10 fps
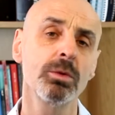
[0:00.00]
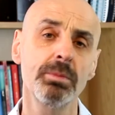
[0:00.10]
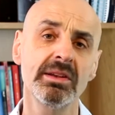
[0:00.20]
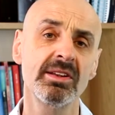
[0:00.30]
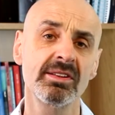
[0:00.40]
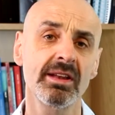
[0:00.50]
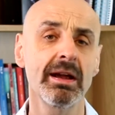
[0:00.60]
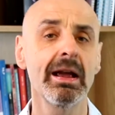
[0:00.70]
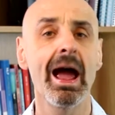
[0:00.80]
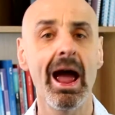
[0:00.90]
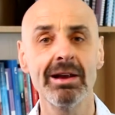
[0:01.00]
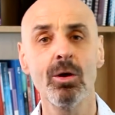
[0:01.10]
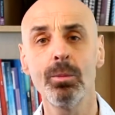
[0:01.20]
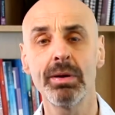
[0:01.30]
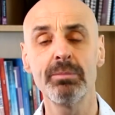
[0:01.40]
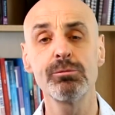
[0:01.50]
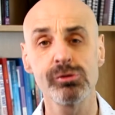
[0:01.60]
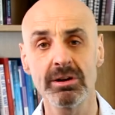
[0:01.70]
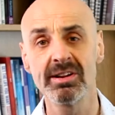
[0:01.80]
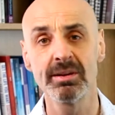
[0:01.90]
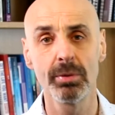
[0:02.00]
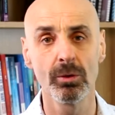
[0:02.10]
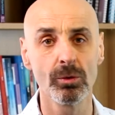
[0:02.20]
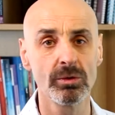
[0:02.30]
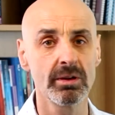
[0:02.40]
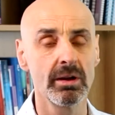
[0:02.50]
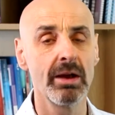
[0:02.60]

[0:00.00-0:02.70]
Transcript: be to say NLP principles,